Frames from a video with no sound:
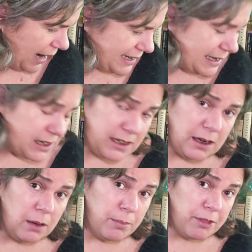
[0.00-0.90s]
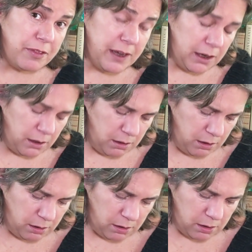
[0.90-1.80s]
I did a dumb thing
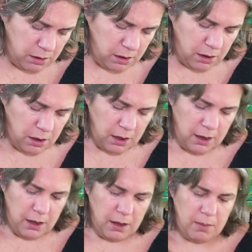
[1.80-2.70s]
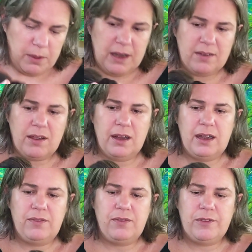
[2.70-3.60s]
because
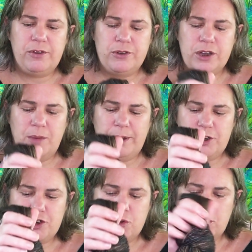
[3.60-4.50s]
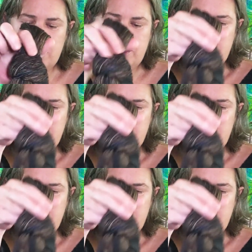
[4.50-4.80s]
if you saw my short,